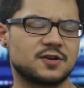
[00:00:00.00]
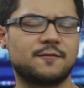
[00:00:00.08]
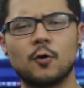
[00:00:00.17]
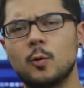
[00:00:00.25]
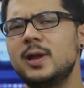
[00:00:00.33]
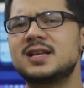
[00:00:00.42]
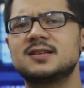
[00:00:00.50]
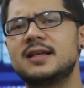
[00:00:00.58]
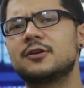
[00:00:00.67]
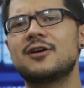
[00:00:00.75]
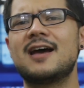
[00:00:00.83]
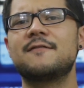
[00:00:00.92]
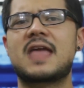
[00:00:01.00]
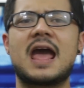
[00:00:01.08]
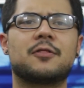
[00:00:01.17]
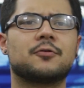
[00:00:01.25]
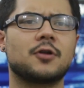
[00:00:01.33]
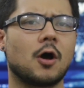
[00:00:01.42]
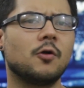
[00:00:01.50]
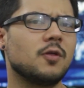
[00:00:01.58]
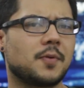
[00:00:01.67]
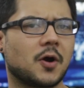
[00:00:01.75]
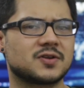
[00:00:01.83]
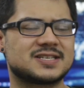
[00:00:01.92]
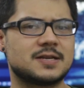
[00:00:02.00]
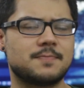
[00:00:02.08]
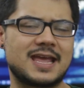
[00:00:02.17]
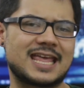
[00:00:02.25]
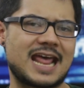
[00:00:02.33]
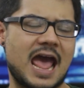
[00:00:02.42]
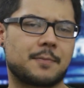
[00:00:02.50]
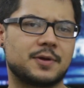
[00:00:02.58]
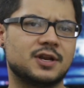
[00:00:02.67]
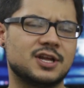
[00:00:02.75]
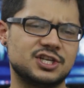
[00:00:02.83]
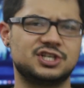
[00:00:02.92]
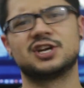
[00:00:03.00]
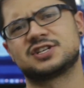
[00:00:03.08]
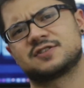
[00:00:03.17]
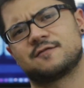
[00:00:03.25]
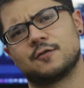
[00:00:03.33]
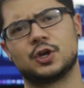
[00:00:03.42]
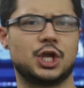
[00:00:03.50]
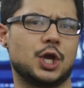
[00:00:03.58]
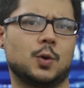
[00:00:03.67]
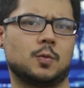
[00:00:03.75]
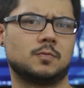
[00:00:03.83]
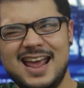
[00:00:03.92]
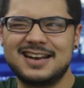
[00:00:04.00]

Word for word: So four weeks later, I've gathered all the parts to make it happen just for you.